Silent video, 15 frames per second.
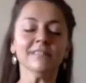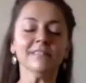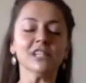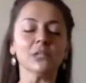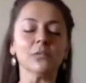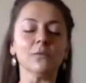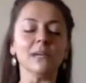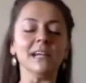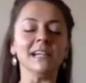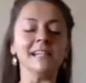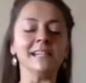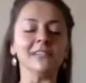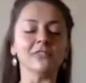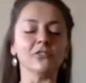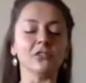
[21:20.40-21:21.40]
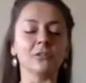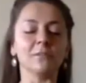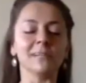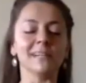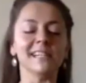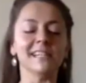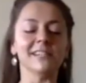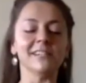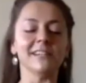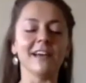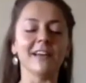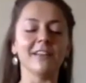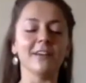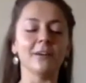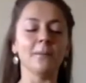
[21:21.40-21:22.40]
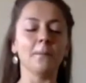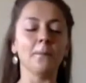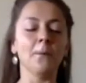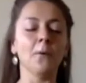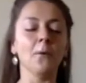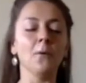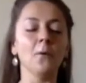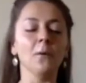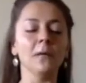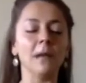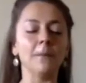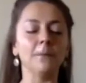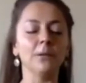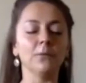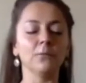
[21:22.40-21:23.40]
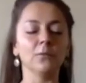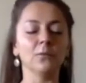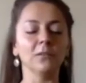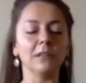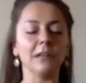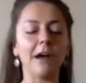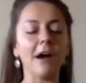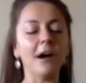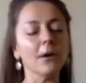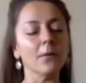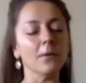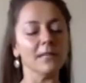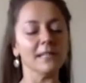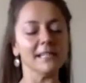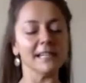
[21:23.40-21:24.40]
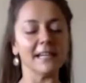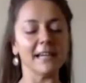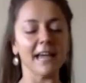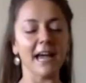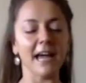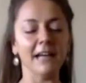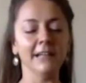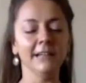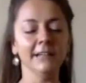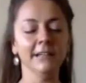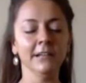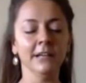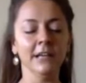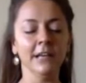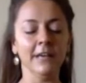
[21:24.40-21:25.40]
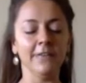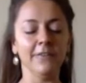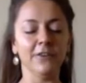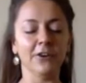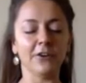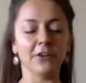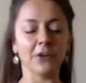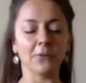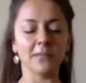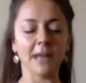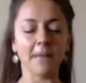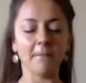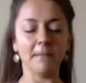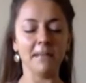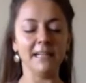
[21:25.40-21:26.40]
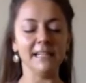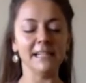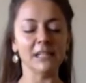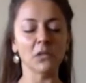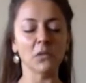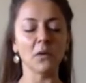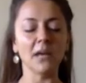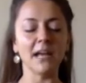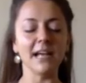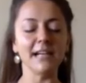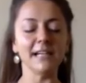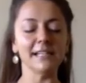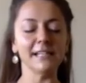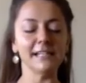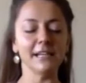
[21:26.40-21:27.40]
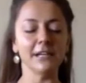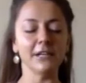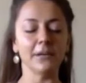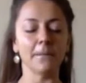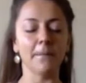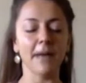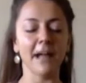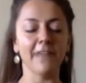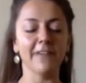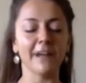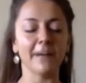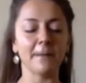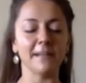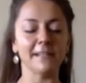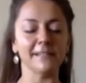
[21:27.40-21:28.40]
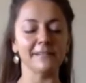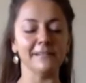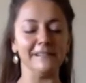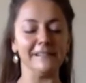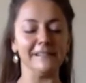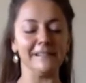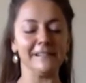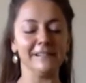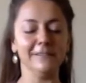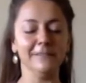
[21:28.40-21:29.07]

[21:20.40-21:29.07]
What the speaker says: Squeeze the shoulder blades together. Pull up the root lock once again. If you don't know what that means, squeeze your pelvic muscles.